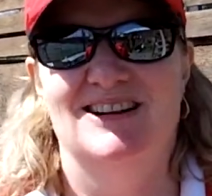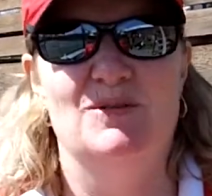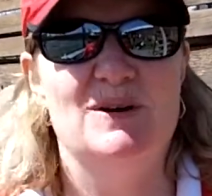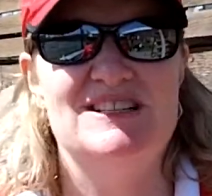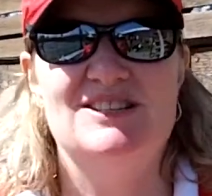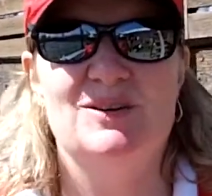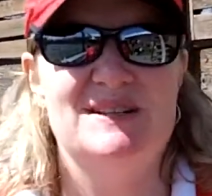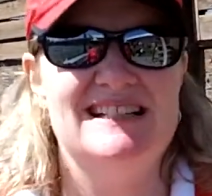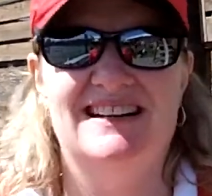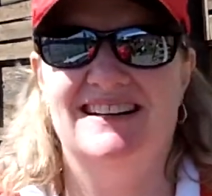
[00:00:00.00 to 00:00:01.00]
Oh, we're so
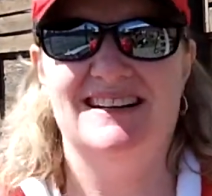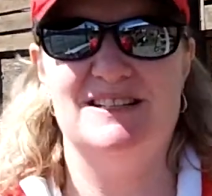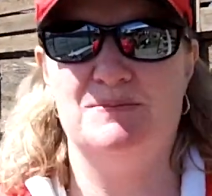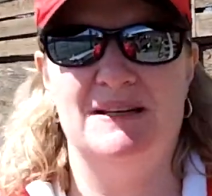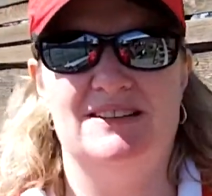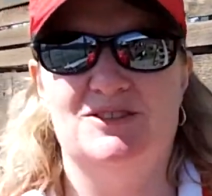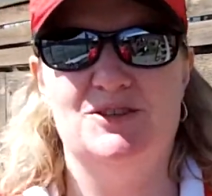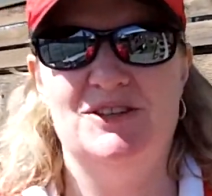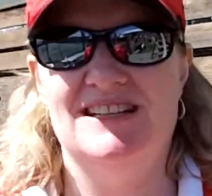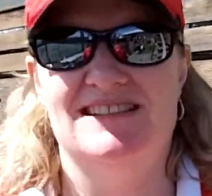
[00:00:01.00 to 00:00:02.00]
excited. It's been
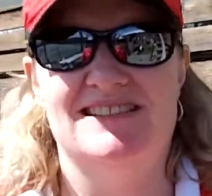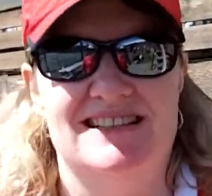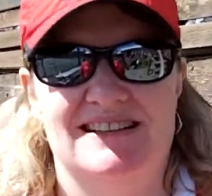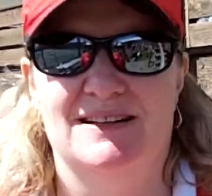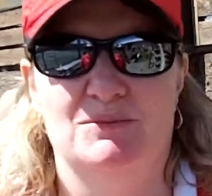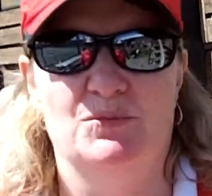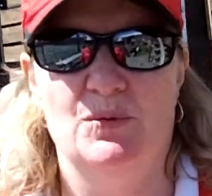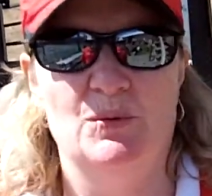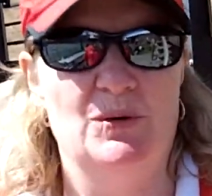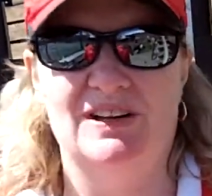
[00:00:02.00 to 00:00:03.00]
2 years.
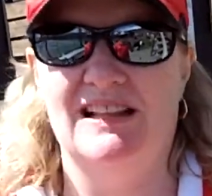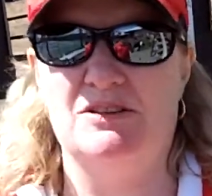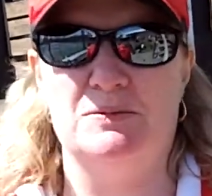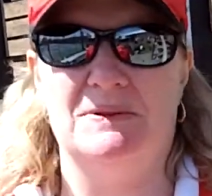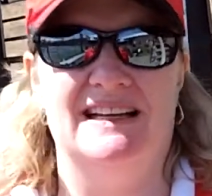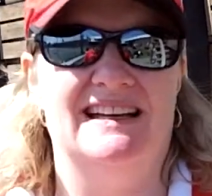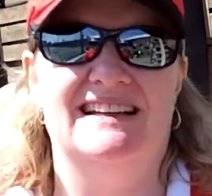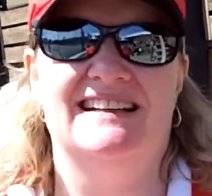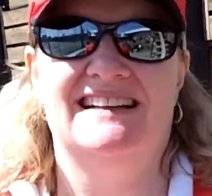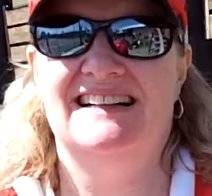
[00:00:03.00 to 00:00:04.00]
We weren't allowed to
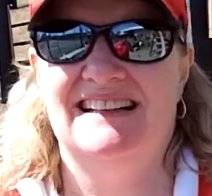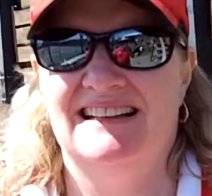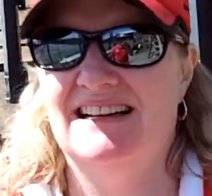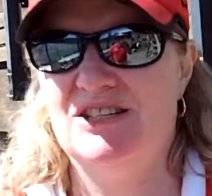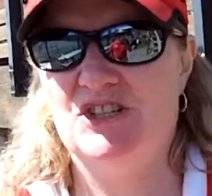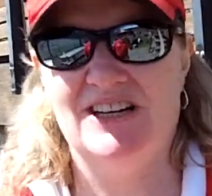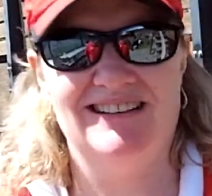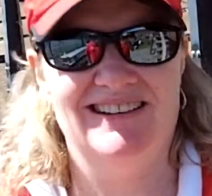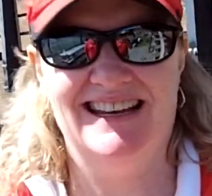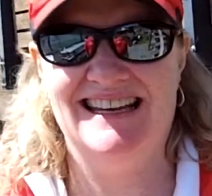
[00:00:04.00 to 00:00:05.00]
play last
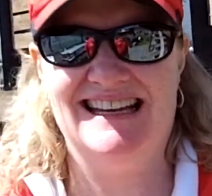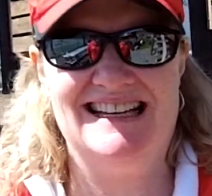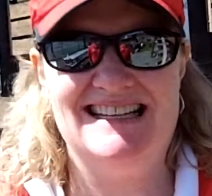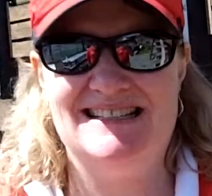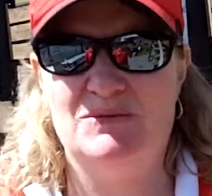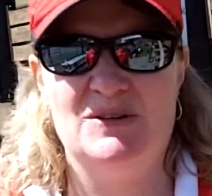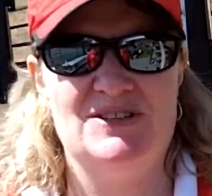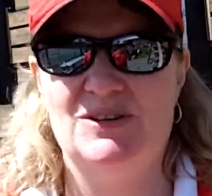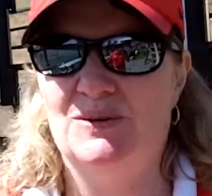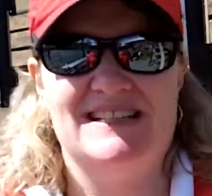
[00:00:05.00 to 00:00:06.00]
year, and we're
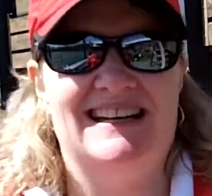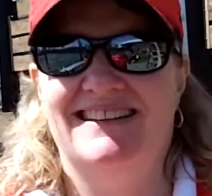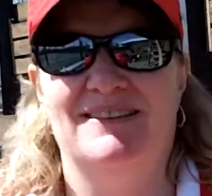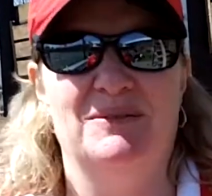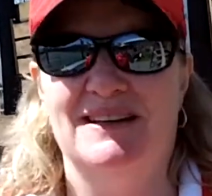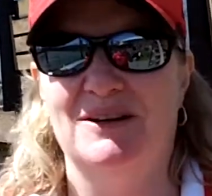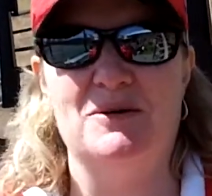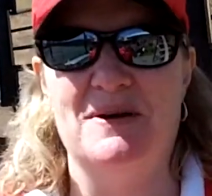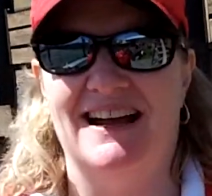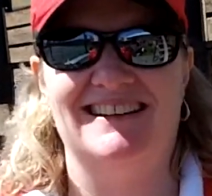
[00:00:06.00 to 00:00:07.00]
so excited that we can
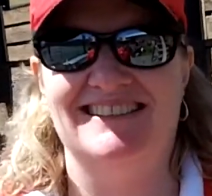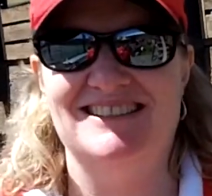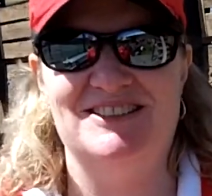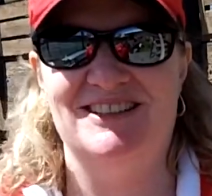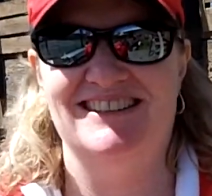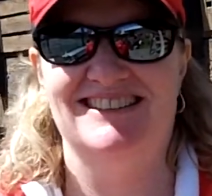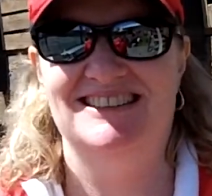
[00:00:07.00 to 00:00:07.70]
go back this year.